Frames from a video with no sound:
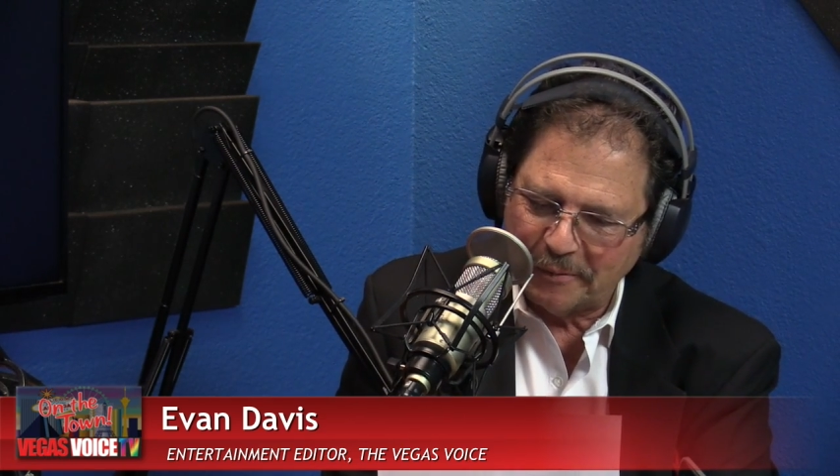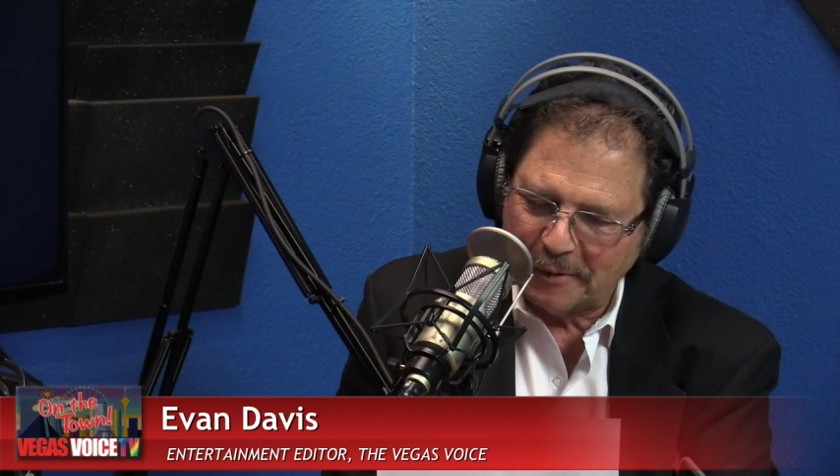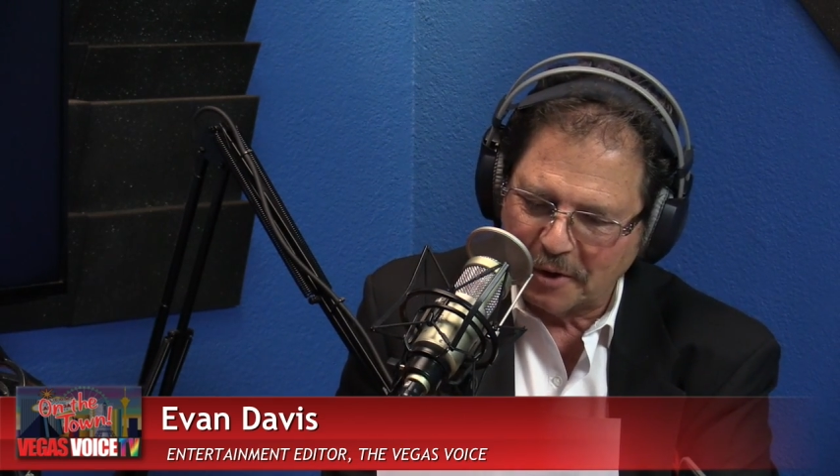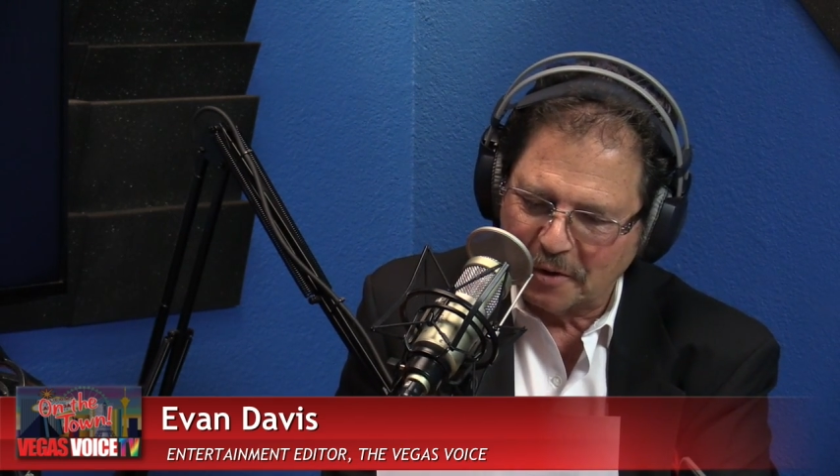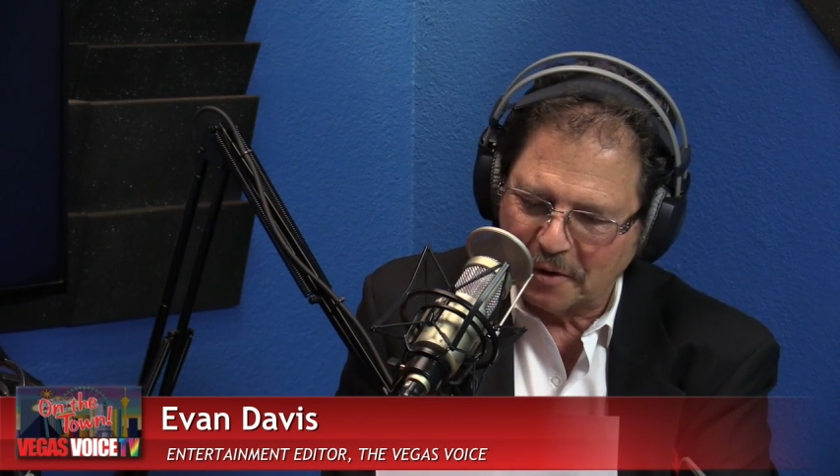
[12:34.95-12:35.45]

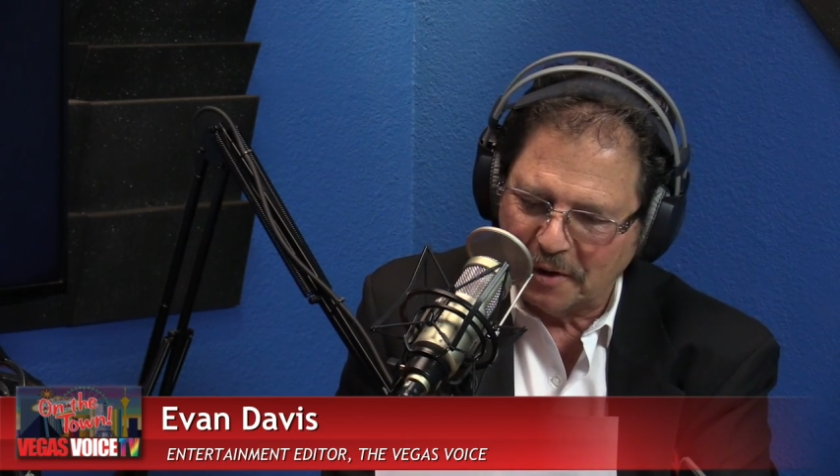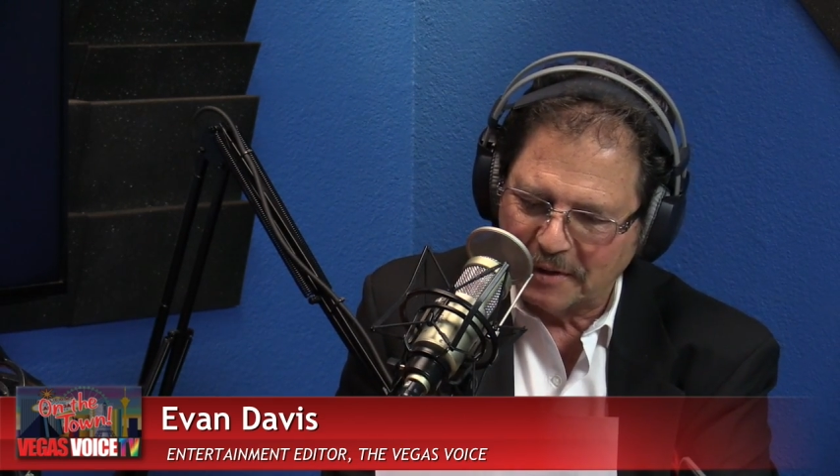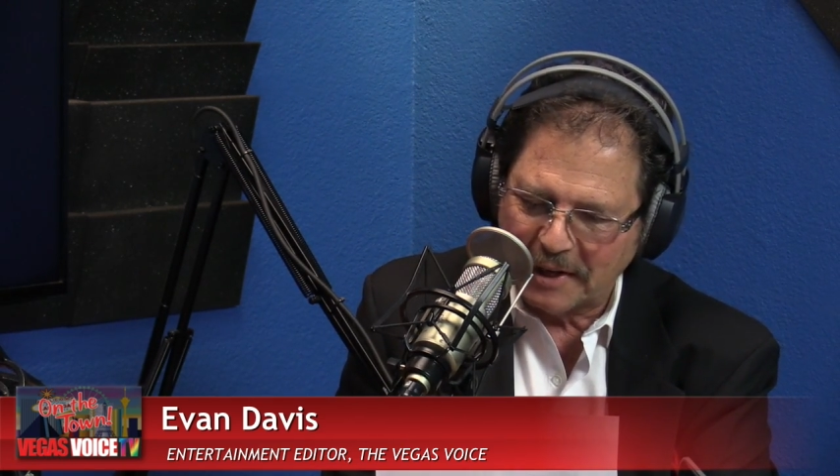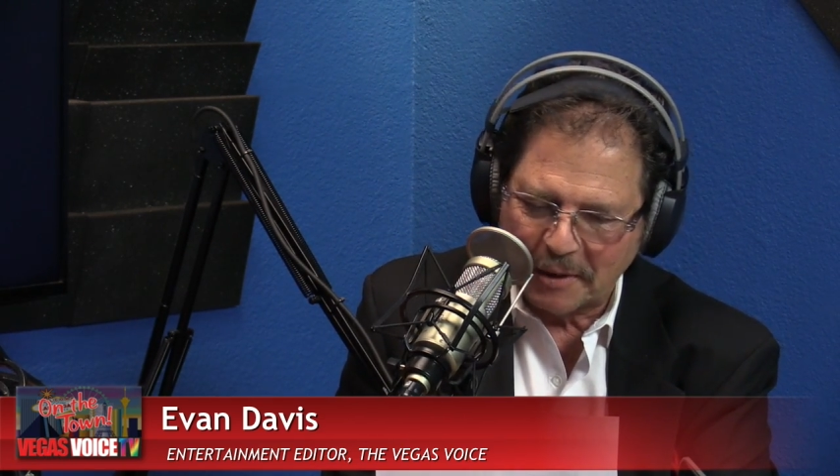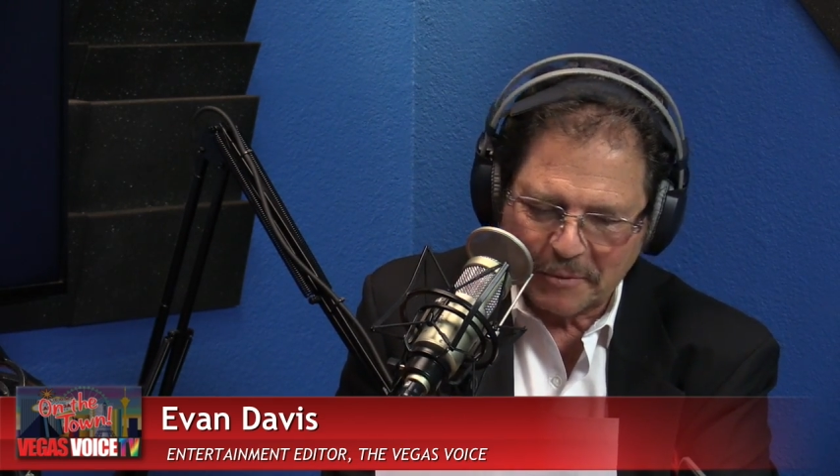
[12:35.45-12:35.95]
Funny Girl,
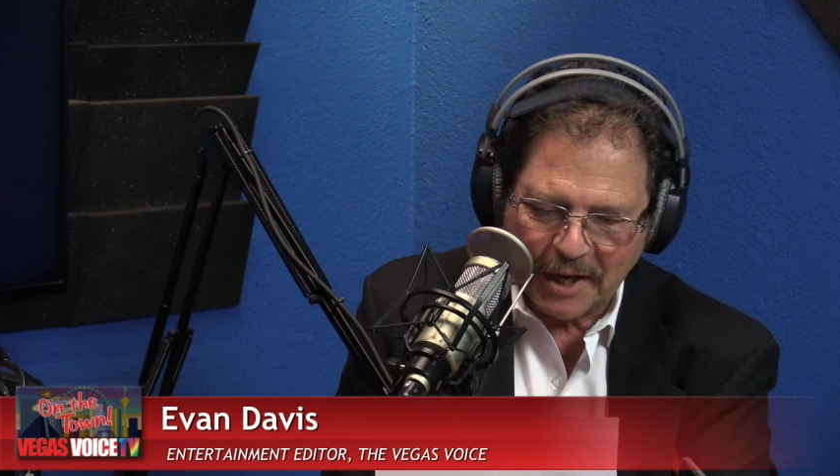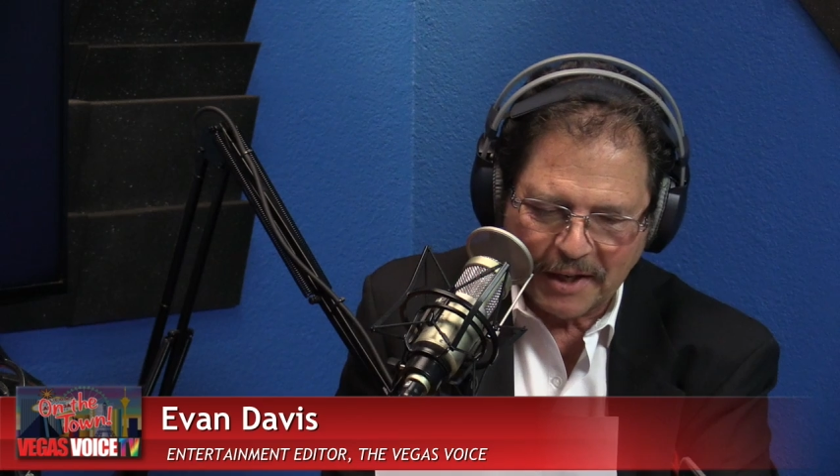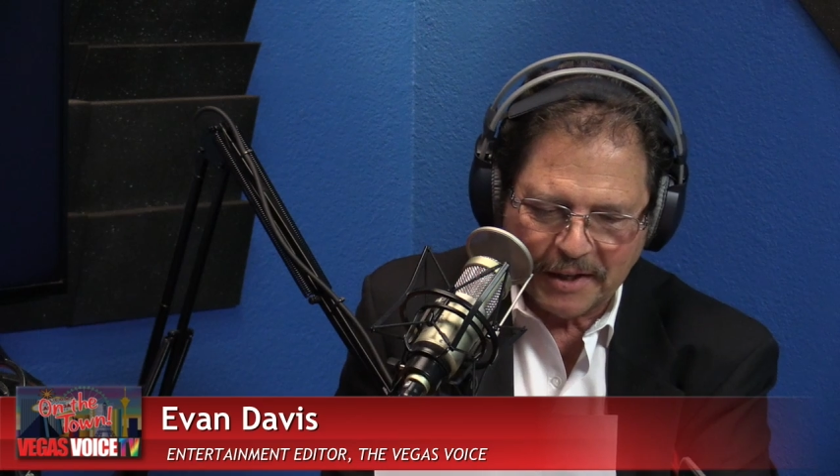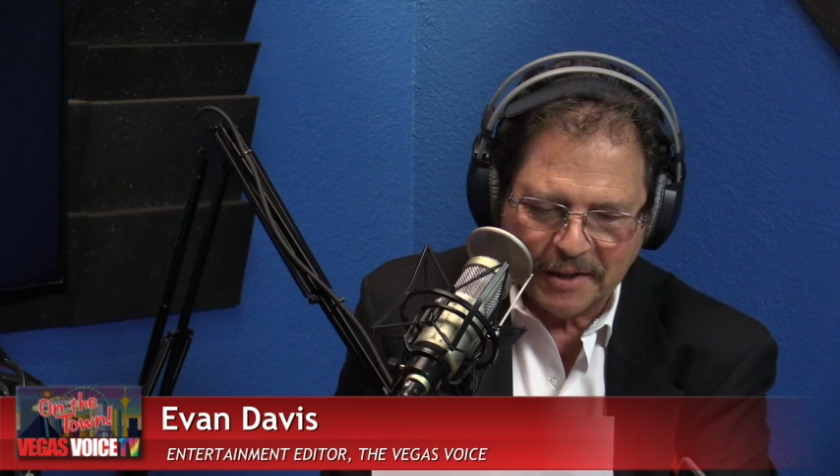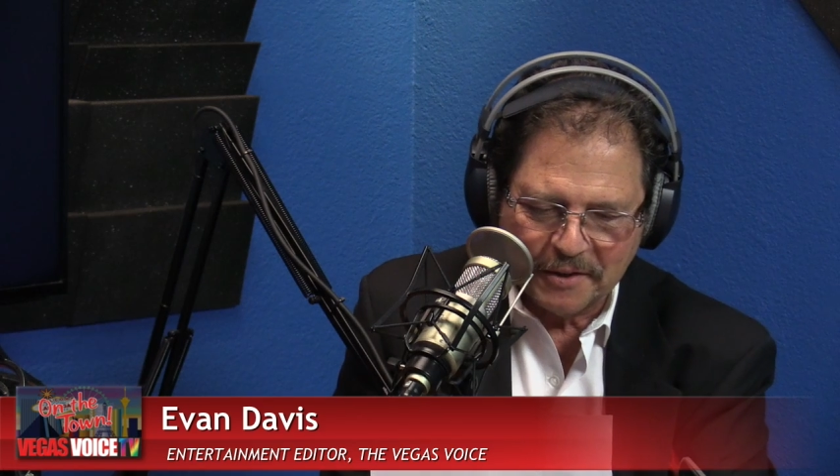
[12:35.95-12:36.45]
Damn
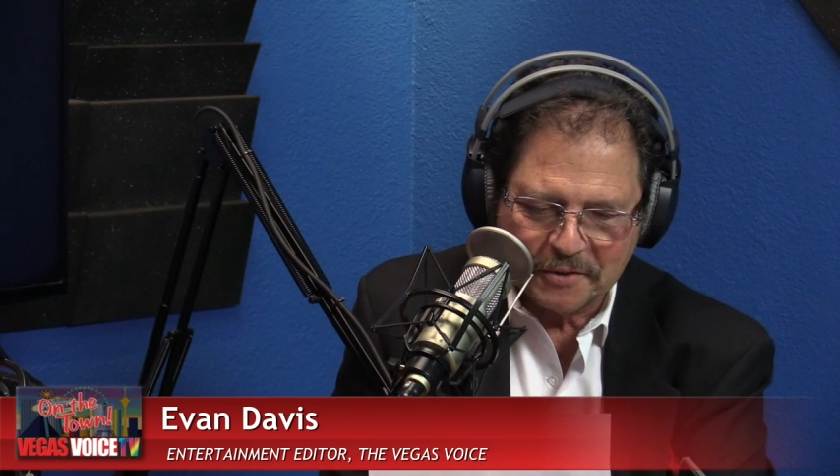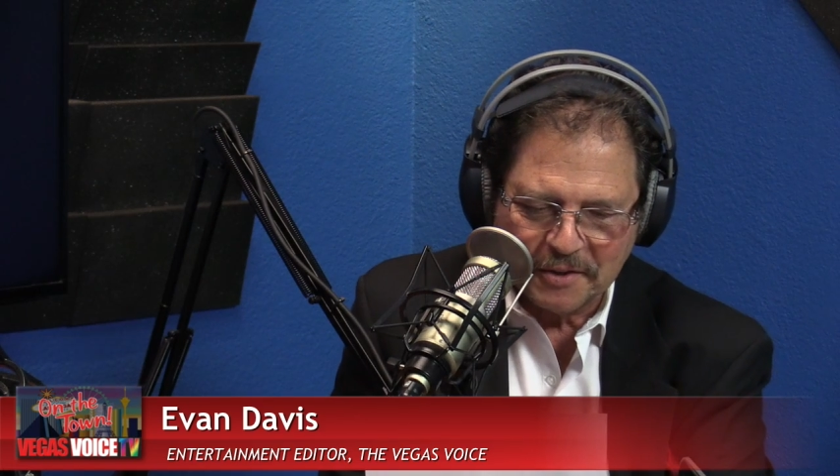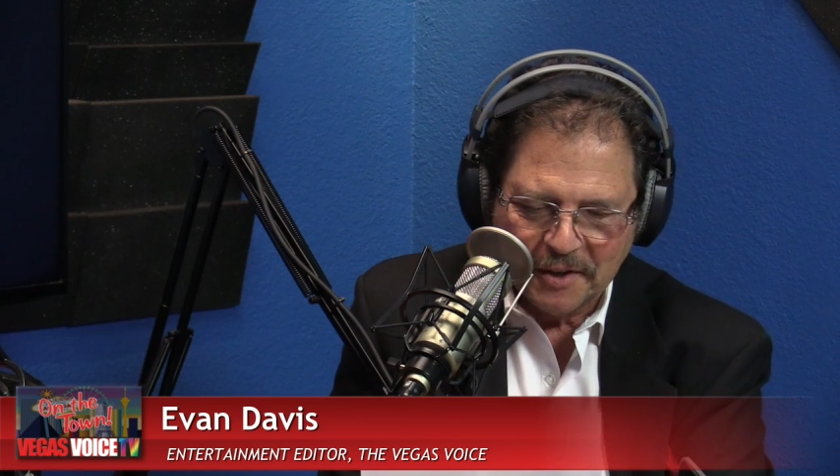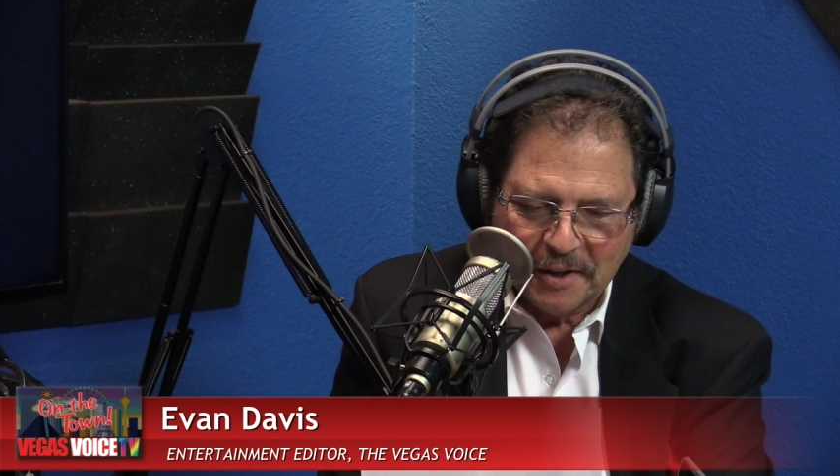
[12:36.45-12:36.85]
Yankees,